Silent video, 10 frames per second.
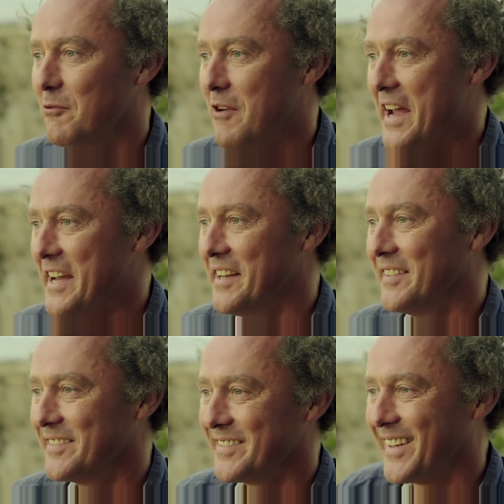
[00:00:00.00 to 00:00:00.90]
rain,
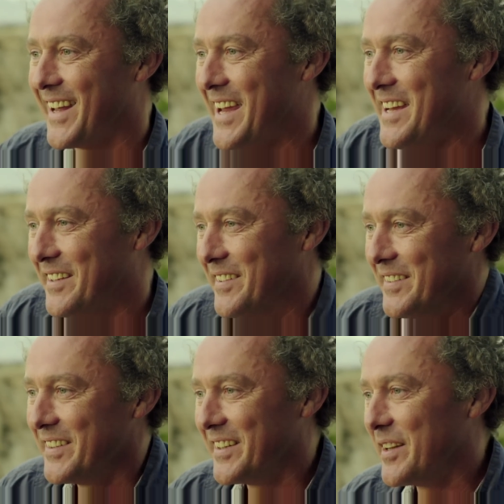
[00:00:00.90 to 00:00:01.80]
heat.
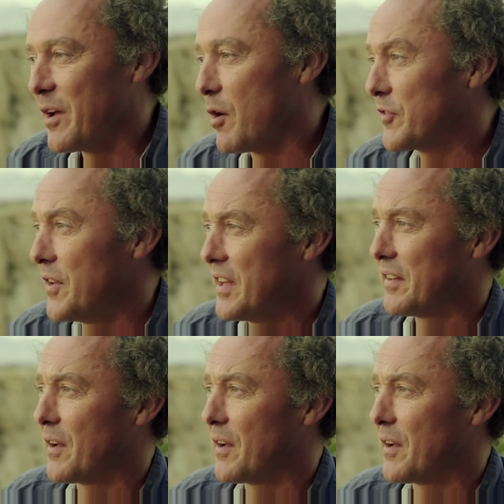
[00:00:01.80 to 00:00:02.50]
Often these